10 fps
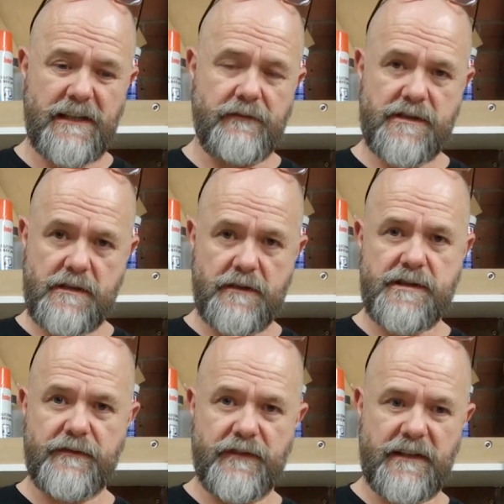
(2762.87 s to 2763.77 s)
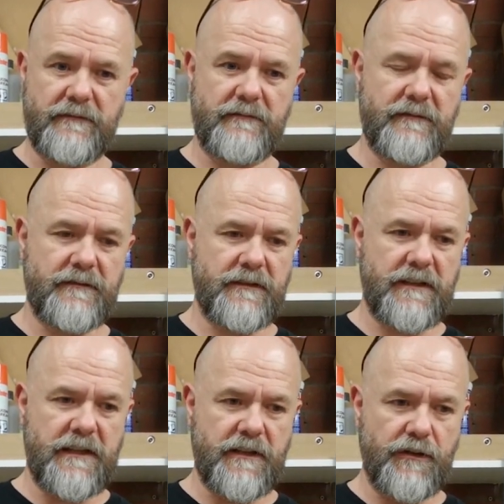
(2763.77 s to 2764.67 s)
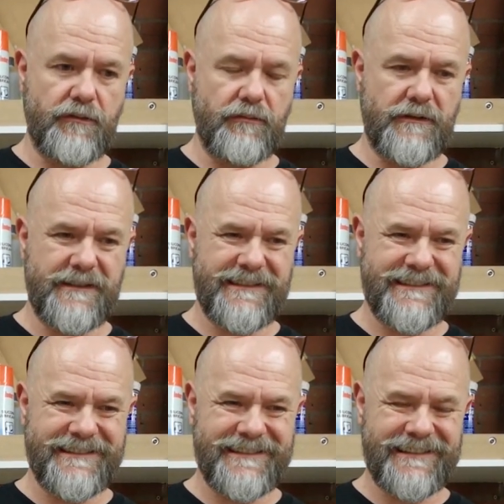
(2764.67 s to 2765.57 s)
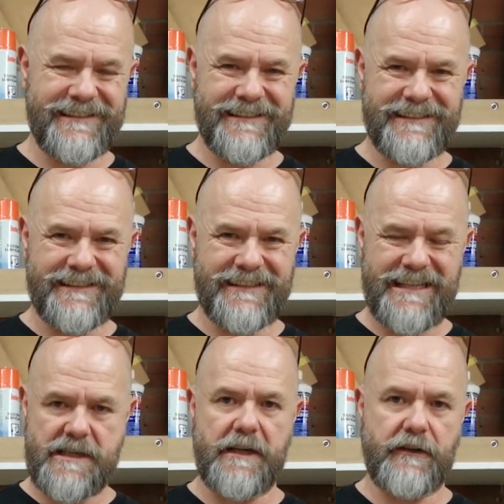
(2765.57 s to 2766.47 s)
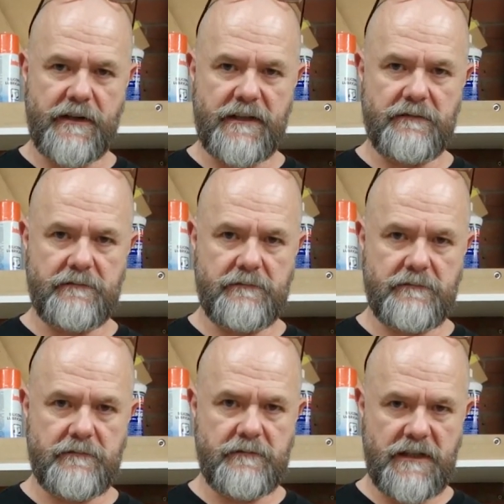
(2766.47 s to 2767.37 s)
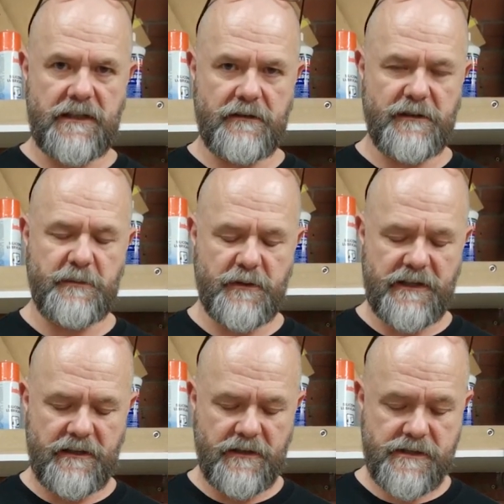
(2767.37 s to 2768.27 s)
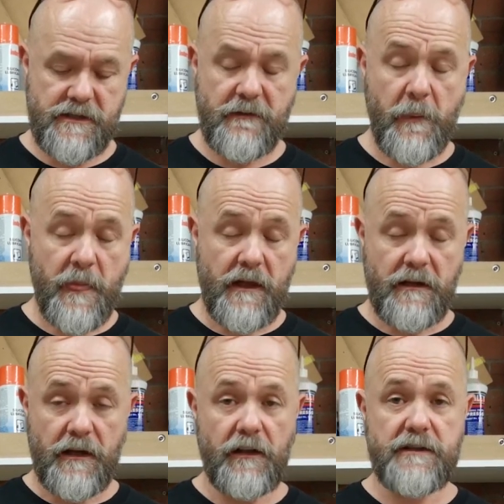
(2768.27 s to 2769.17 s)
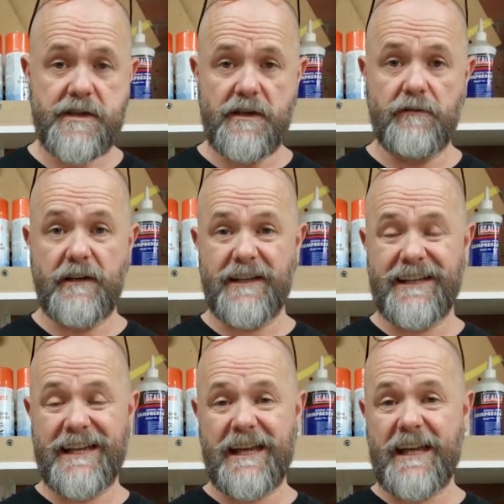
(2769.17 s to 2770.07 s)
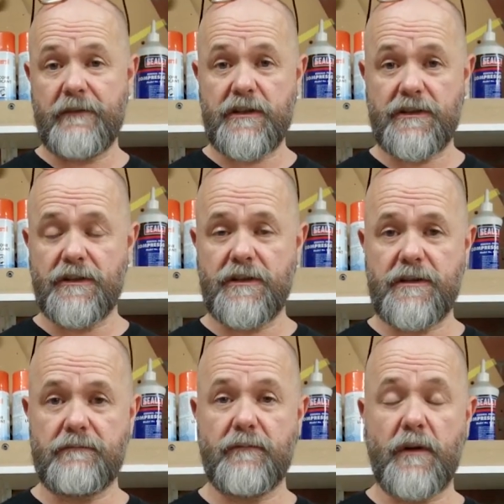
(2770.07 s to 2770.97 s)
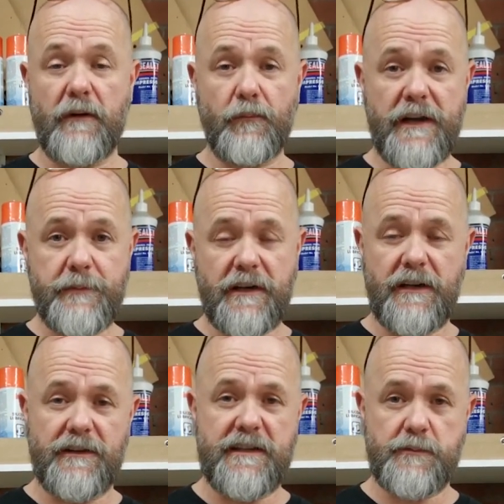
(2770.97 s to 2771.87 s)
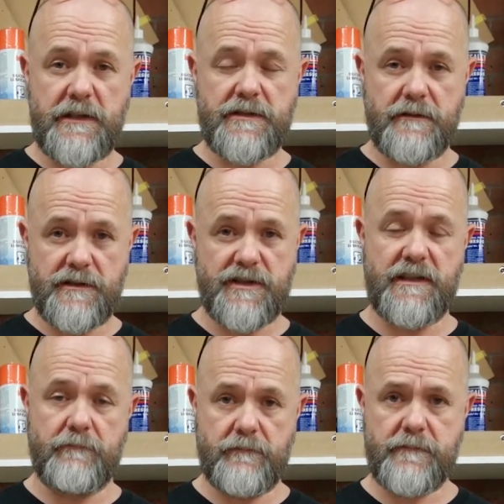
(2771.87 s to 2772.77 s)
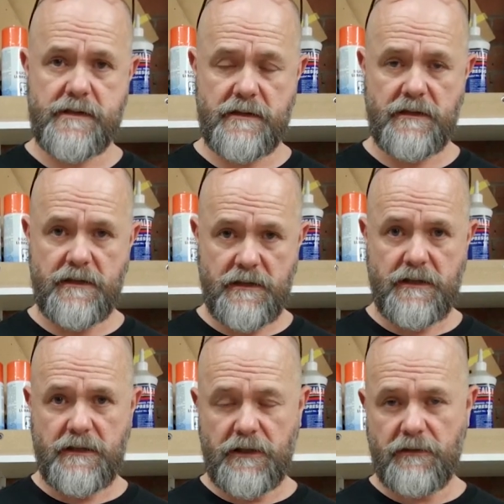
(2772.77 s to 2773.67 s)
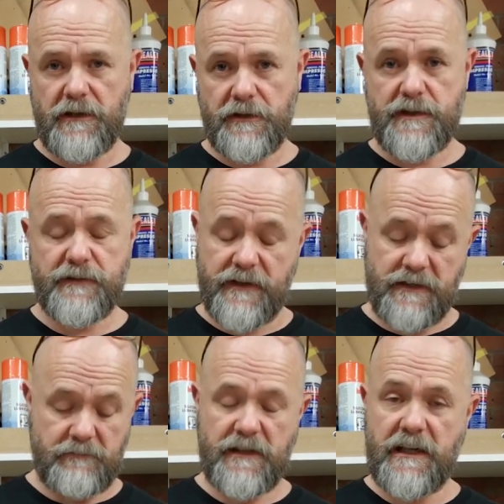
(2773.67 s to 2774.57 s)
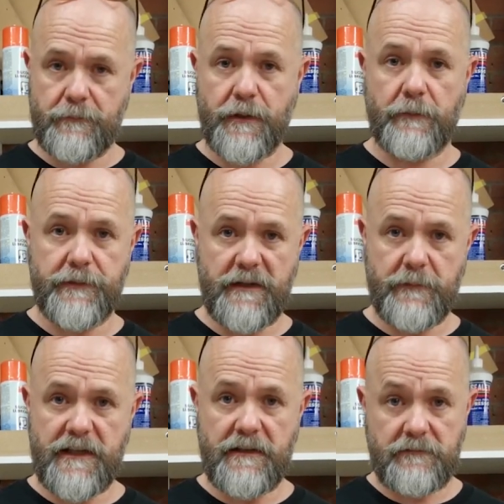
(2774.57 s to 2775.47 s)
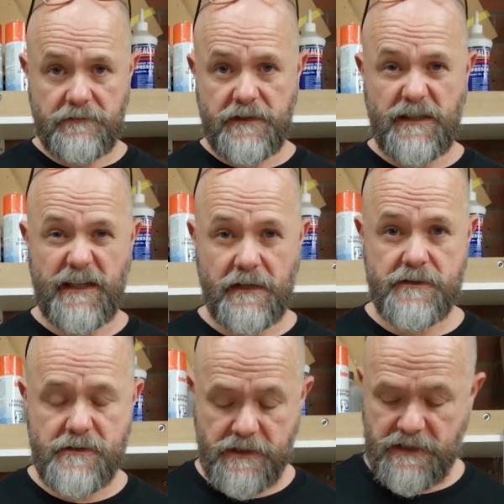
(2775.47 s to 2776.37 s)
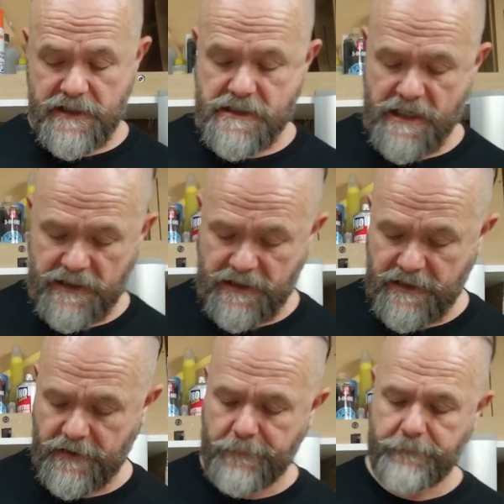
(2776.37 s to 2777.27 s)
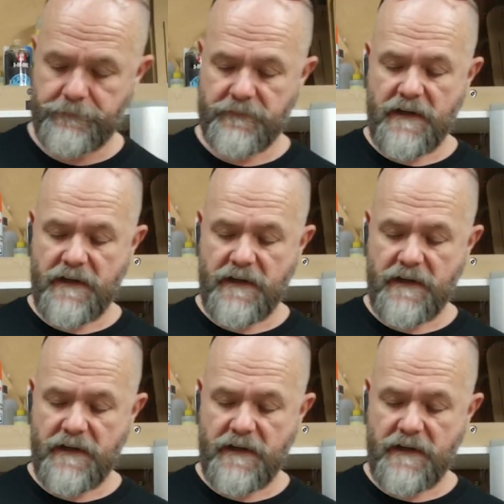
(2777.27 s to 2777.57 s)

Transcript: If it's loose a fit, you know, it's not great, you know, to be quite honest. Also, if you do, we bring out these wee sort of shims, you know, a loose fit, you can pop them in and that'll sort of at least tidy that up.